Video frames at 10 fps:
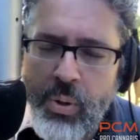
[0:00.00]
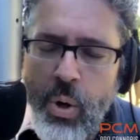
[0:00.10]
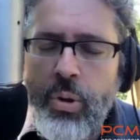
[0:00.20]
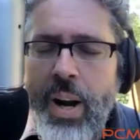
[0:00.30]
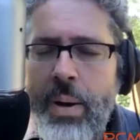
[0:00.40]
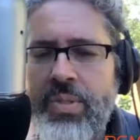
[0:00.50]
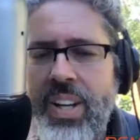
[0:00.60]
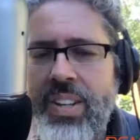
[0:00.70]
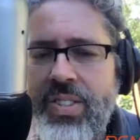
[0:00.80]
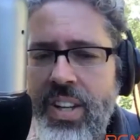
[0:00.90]
programs
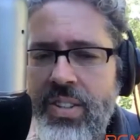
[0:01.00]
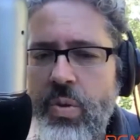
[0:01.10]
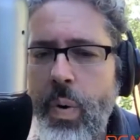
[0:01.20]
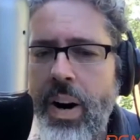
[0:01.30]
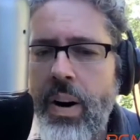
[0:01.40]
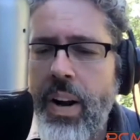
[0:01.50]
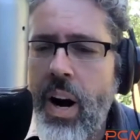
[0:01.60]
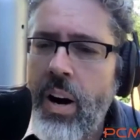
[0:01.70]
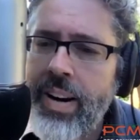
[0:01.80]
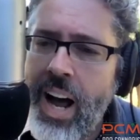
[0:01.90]
exist where there
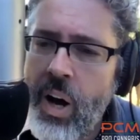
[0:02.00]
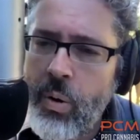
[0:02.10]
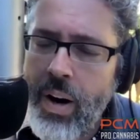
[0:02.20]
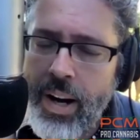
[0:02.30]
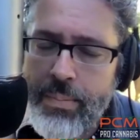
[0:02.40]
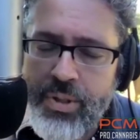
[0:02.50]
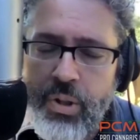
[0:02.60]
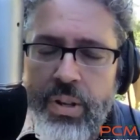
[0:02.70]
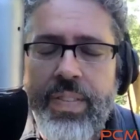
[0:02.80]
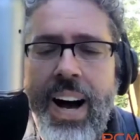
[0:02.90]
are now uh,
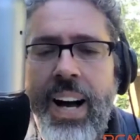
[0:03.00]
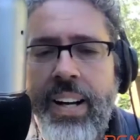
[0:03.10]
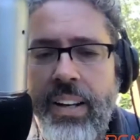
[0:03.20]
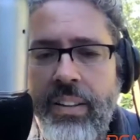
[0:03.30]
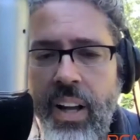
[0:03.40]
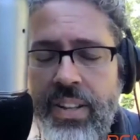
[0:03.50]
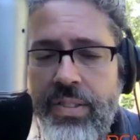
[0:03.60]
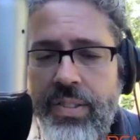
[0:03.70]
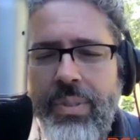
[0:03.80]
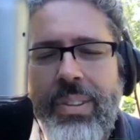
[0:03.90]
certified and
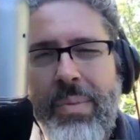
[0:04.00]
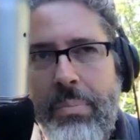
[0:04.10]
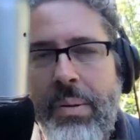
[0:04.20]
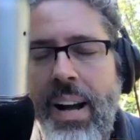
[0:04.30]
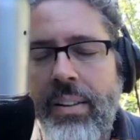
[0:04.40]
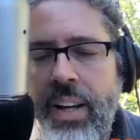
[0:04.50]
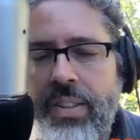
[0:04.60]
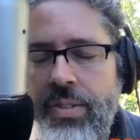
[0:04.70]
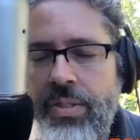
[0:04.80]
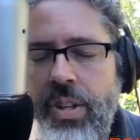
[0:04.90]
licensed, well, not probably not
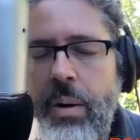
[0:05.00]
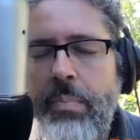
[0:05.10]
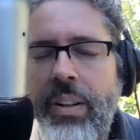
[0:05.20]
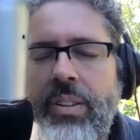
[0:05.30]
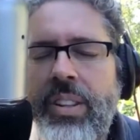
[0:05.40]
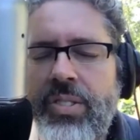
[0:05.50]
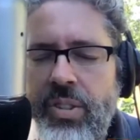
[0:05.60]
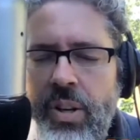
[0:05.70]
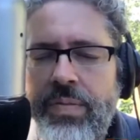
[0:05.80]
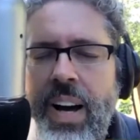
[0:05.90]
licensed yet, but at least
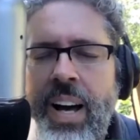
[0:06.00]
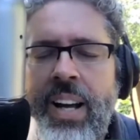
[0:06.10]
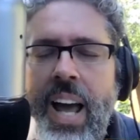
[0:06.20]
certified